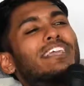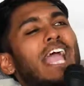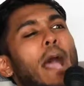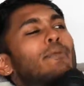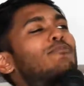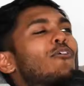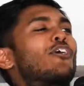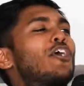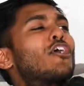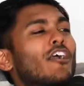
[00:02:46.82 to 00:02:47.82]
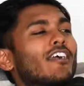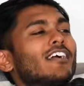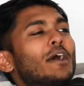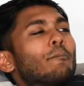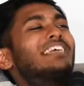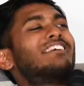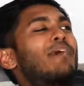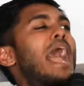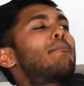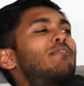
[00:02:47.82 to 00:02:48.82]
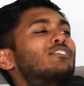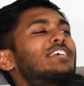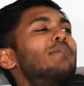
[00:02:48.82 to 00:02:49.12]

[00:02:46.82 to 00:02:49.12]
being happy for her yeah. means I'm happy yeah. for